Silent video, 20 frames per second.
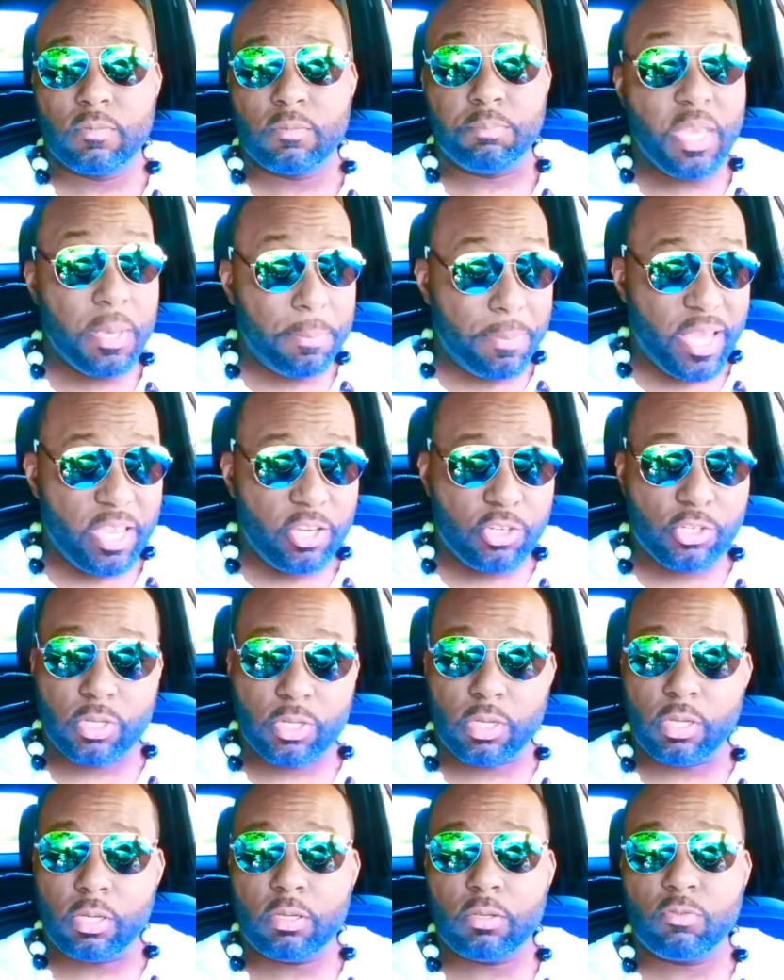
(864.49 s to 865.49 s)
Be
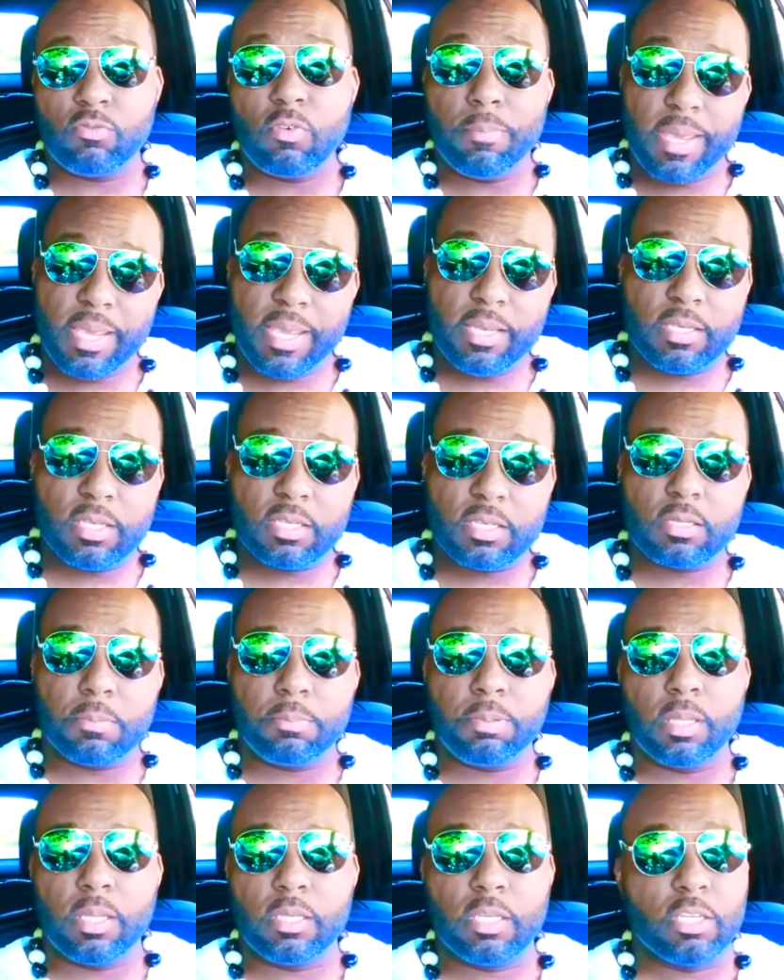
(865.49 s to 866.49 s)
patient. Remain
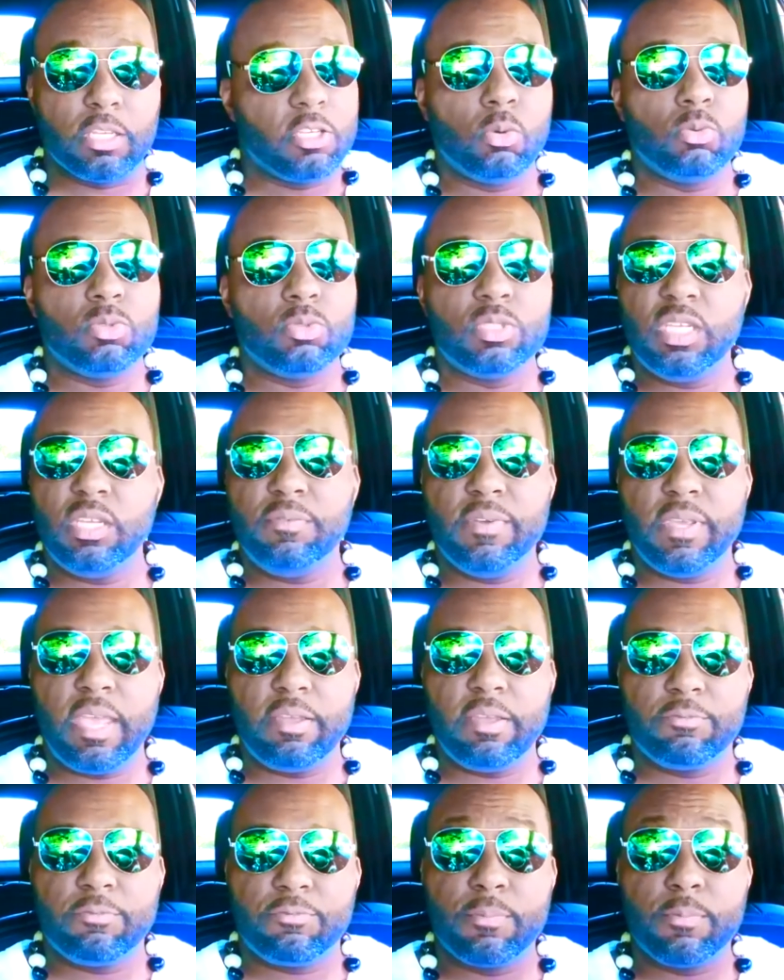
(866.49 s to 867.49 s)
disciplined and don't
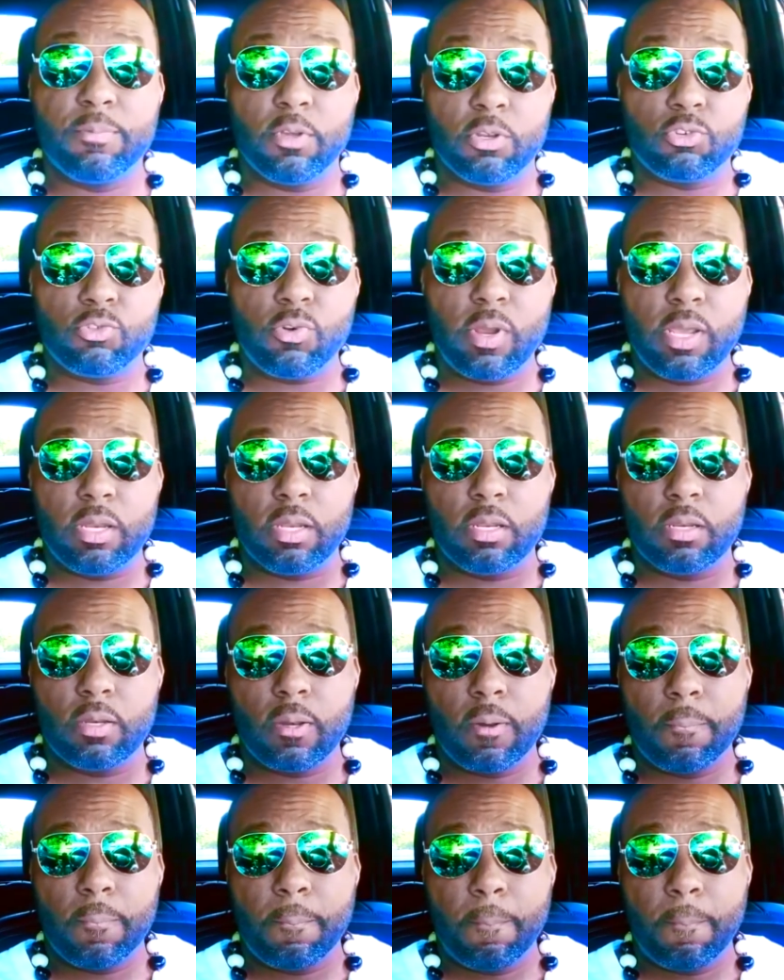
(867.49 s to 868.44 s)
deviate from your training.